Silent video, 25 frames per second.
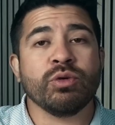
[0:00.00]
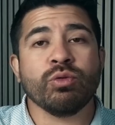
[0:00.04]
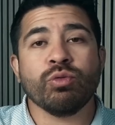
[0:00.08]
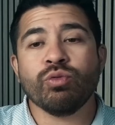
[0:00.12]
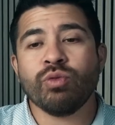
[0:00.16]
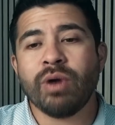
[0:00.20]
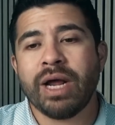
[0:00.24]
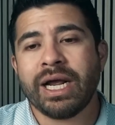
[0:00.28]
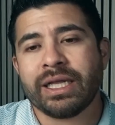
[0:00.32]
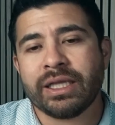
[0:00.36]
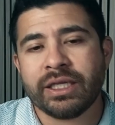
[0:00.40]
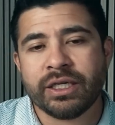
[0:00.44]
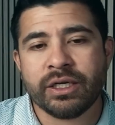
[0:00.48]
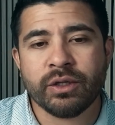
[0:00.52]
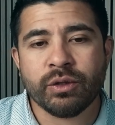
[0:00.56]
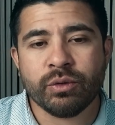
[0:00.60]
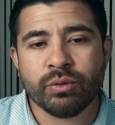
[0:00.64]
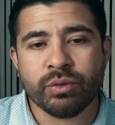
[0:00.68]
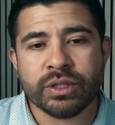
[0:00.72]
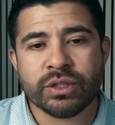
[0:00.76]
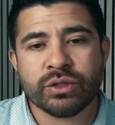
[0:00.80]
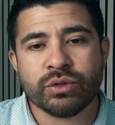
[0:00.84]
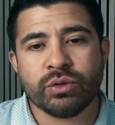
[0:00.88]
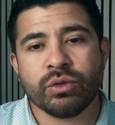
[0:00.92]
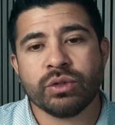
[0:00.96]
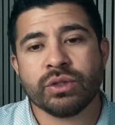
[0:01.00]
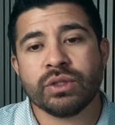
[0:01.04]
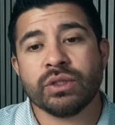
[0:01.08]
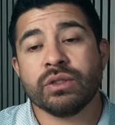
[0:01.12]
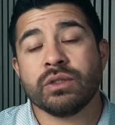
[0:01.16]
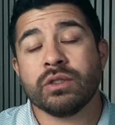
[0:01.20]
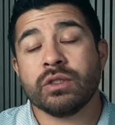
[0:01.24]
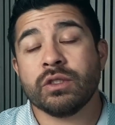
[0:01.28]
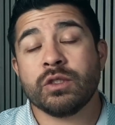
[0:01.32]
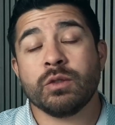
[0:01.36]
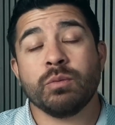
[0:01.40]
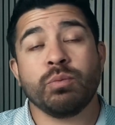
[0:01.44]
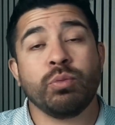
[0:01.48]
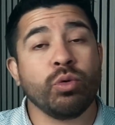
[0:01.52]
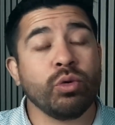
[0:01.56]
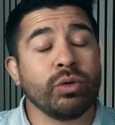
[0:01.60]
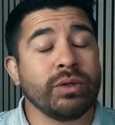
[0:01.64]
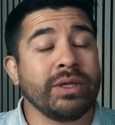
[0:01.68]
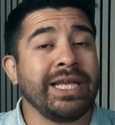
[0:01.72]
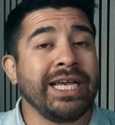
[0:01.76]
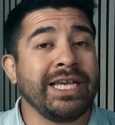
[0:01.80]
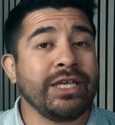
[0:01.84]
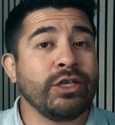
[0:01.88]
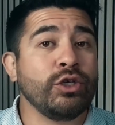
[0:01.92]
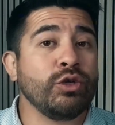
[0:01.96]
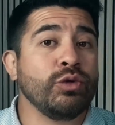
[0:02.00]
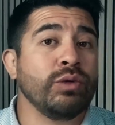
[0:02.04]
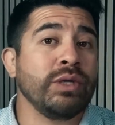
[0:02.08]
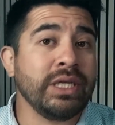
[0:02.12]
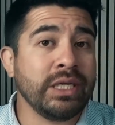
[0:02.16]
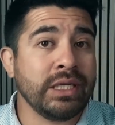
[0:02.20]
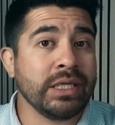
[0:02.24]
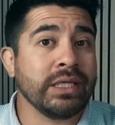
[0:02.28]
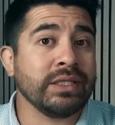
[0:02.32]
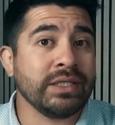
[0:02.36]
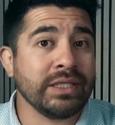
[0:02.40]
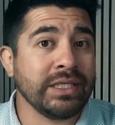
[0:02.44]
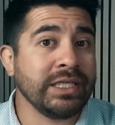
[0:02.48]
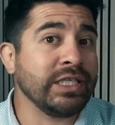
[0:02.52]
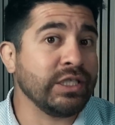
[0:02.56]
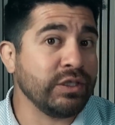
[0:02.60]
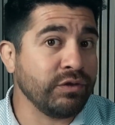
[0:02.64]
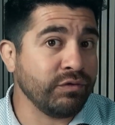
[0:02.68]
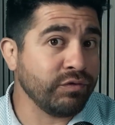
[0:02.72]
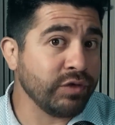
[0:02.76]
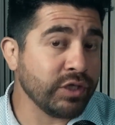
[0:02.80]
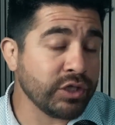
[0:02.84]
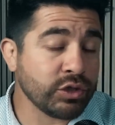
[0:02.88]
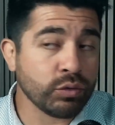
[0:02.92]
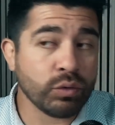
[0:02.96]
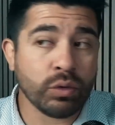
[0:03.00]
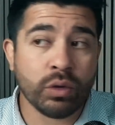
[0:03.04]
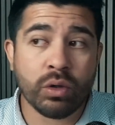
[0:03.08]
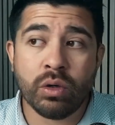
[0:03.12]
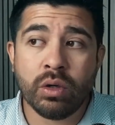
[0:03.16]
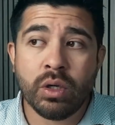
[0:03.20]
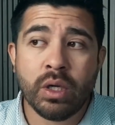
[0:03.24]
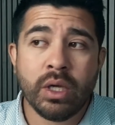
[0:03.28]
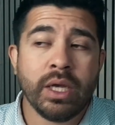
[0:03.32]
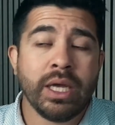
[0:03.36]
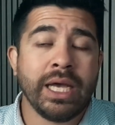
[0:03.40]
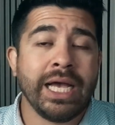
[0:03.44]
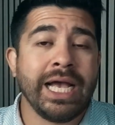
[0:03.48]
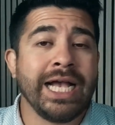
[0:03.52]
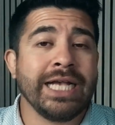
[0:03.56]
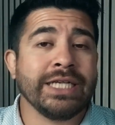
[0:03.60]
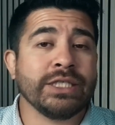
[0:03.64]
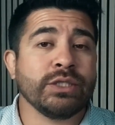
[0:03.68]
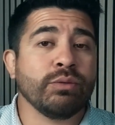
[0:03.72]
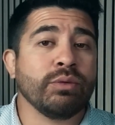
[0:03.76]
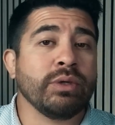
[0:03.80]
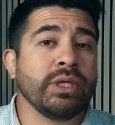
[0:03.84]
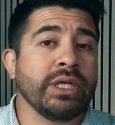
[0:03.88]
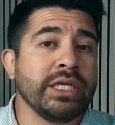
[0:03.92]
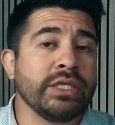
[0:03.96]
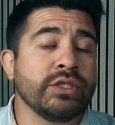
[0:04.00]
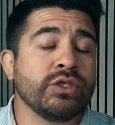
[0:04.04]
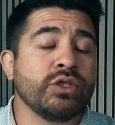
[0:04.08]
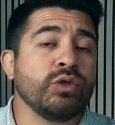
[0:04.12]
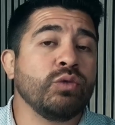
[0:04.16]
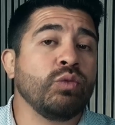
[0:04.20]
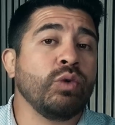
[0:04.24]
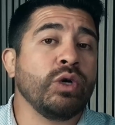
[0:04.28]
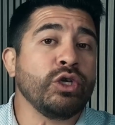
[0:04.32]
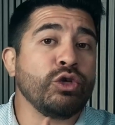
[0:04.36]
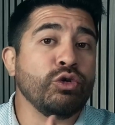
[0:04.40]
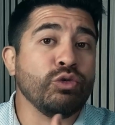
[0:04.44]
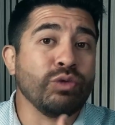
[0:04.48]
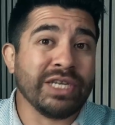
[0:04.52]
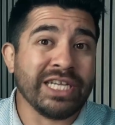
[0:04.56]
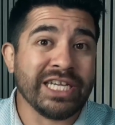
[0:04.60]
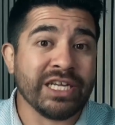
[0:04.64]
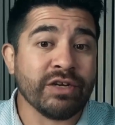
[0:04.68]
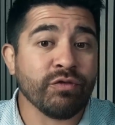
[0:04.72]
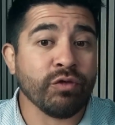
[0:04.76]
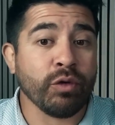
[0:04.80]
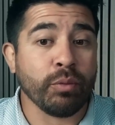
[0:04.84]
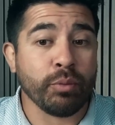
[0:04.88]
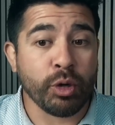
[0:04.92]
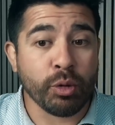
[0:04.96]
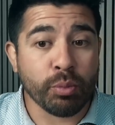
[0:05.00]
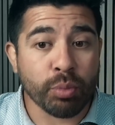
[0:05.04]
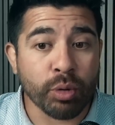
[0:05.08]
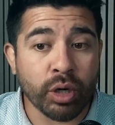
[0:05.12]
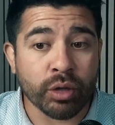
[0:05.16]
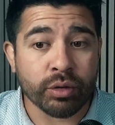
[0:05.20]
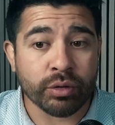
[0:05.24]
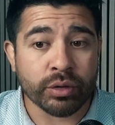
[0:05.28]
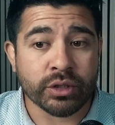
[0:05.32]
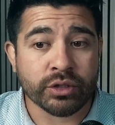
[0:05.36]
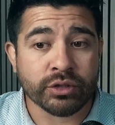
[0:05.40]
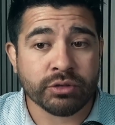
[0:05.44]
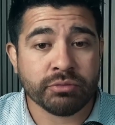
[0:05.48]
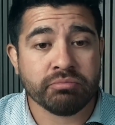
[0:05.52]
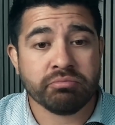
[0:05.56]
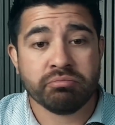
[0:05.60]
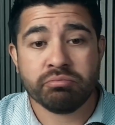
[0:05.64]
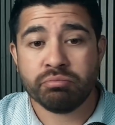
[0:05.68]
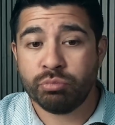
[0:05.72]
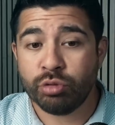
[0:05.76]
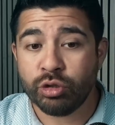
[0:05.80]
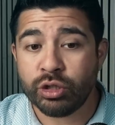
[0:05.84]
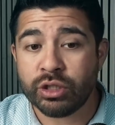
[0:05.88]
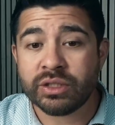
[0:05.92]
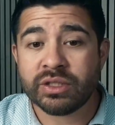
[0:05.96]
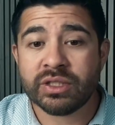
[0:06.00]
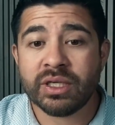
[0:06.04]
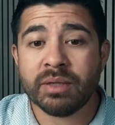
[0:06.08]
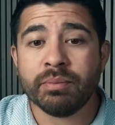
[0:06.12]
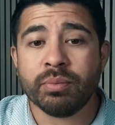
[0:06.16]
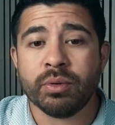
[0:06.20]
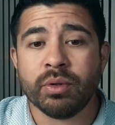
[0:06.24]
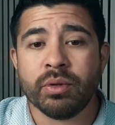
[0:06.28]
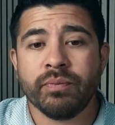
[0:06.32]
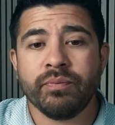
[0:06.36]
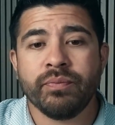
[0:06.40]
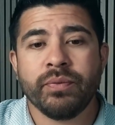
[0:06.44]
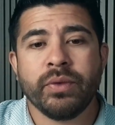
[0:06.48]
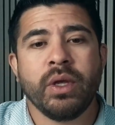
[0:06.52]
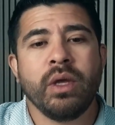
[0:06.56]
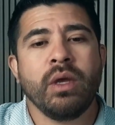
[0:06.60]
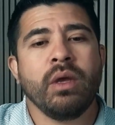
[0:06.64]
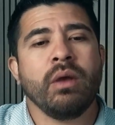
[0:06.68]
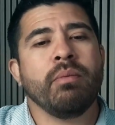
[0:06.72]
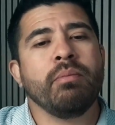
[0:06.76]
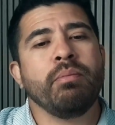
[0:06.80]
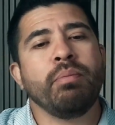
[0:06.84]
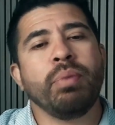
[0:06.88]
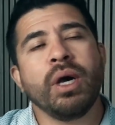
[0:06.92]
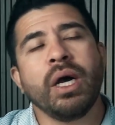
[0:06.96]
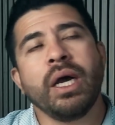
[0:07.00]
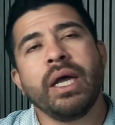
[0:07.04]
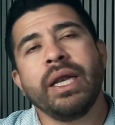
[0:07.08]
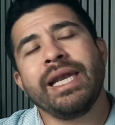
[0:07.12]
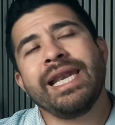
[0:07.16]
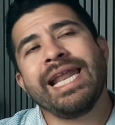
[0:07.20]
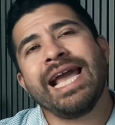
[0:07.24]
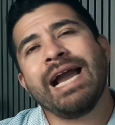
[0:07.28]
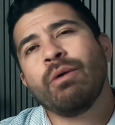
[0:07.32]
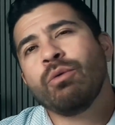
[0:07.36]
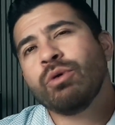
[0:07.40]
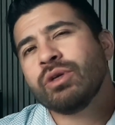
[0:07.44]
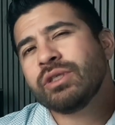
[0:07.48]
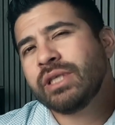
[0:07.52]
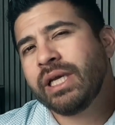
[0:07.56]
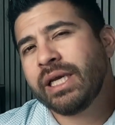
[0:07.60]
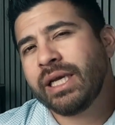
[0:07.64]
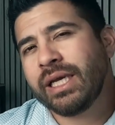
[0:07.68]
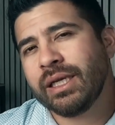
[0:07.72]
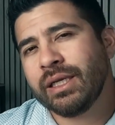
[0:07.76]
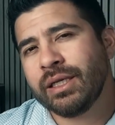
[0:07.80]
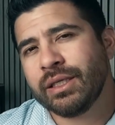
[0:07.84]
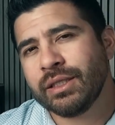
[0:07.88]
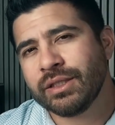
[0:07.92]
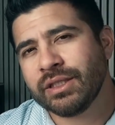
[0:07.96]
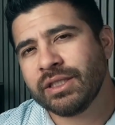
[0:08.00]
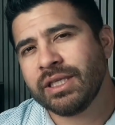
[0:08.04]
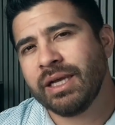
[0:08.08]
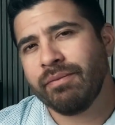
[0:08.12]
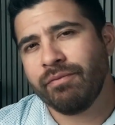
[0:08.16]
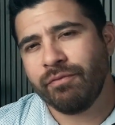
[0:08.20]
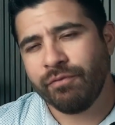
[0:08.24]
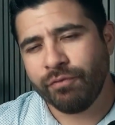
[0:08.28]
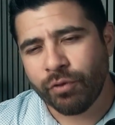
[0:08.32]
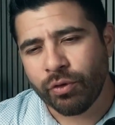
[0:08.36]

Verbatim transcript: directly to the resources and support that you need as an individual as it relates to what you need from your brokerage. Pretty simple. But now we're taking it a step